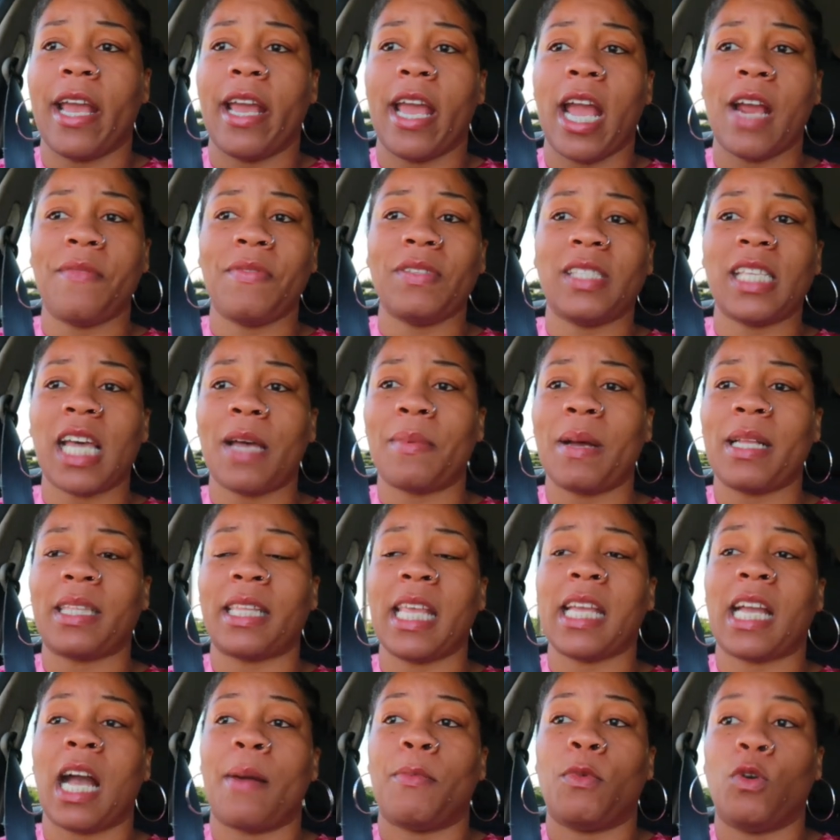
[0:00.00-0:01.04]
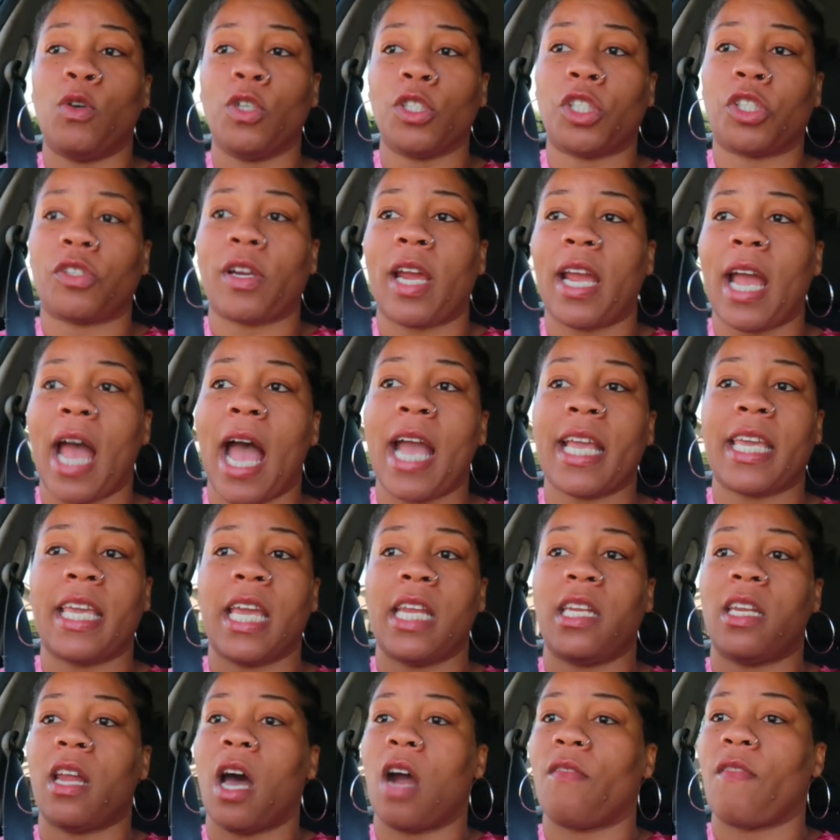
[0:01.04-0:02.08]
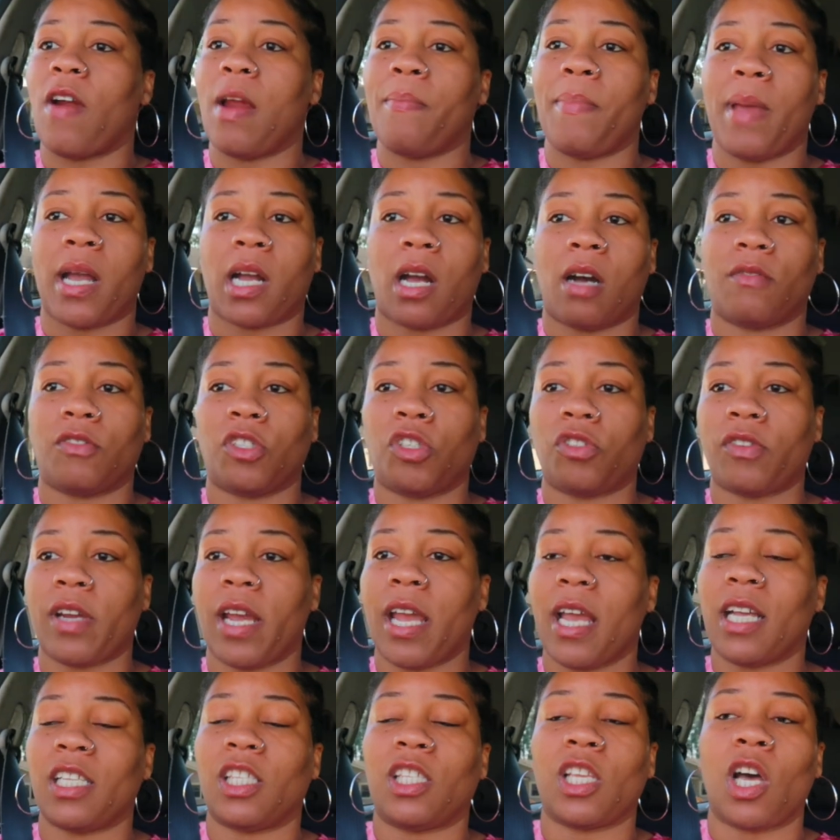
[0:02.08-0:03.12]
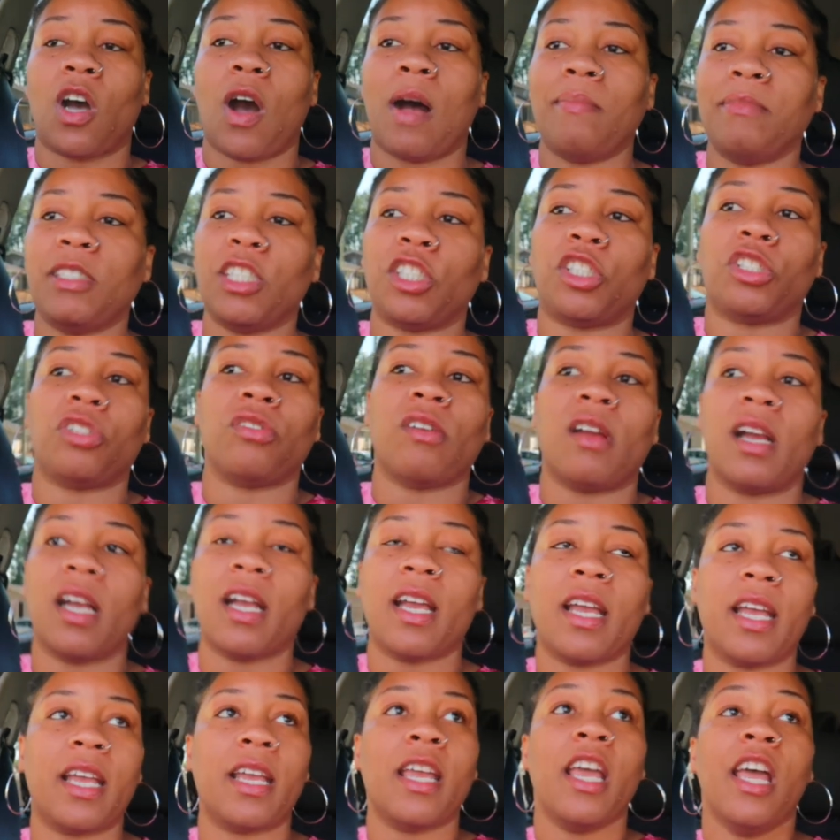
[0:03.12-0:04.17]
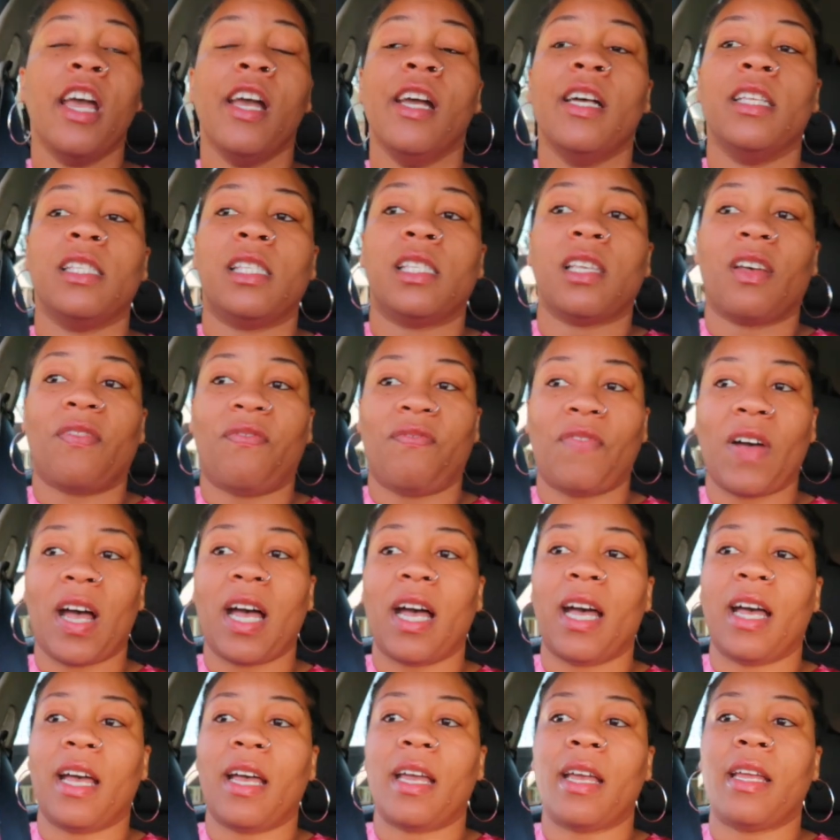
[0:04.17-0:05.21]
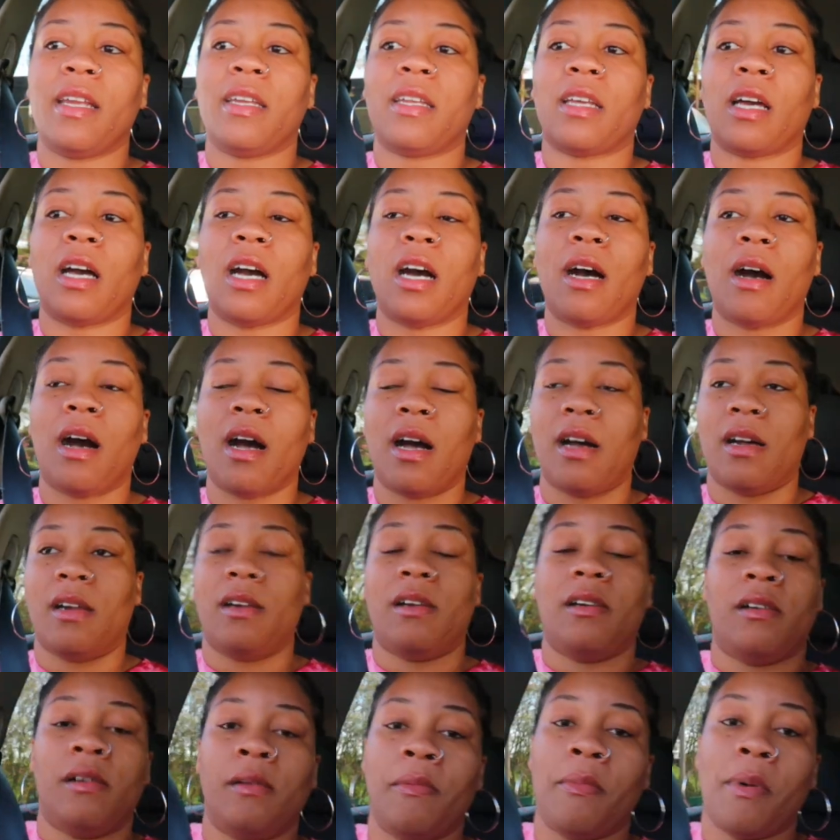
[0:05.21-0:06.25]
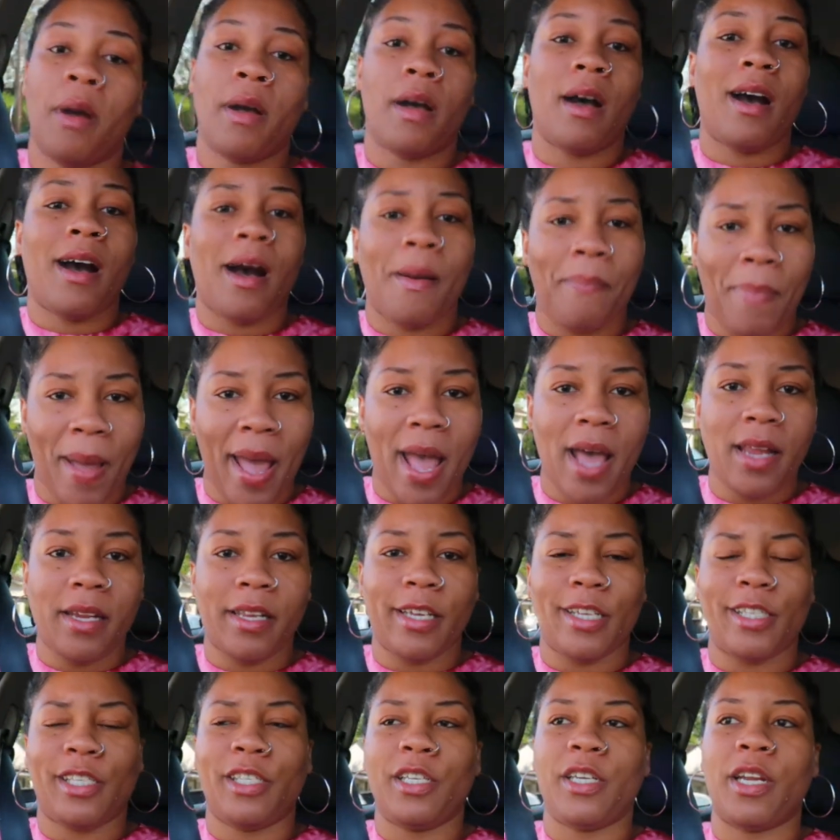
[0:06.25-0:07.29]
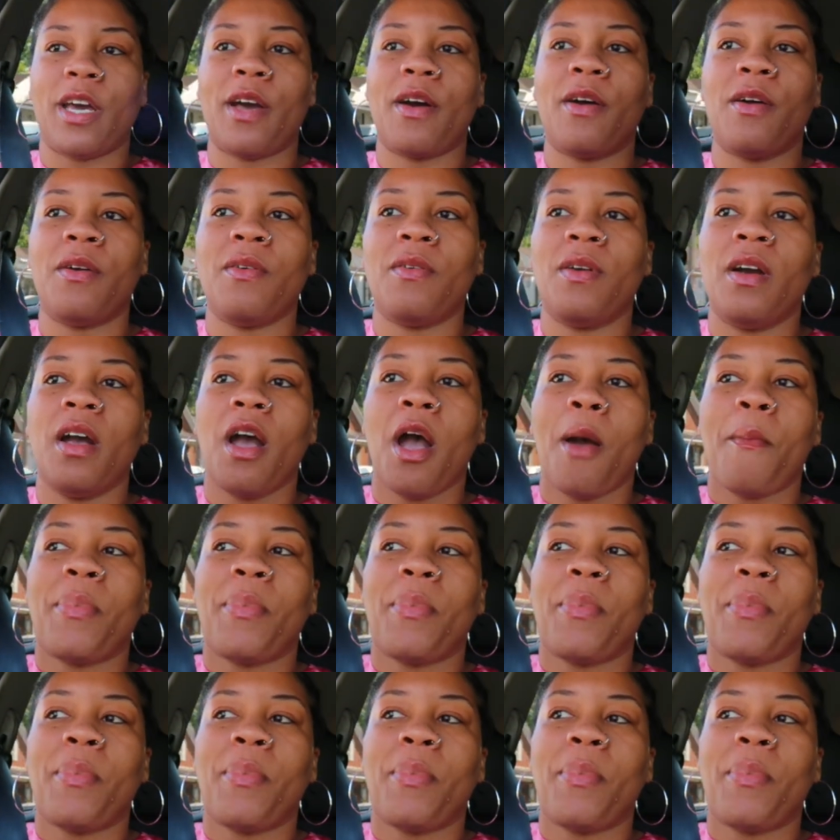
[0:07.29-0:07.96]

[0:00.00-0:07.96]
Every time I think I'm on track, I get knocked right back off track. So I'm just trying to find um, a balance, you know?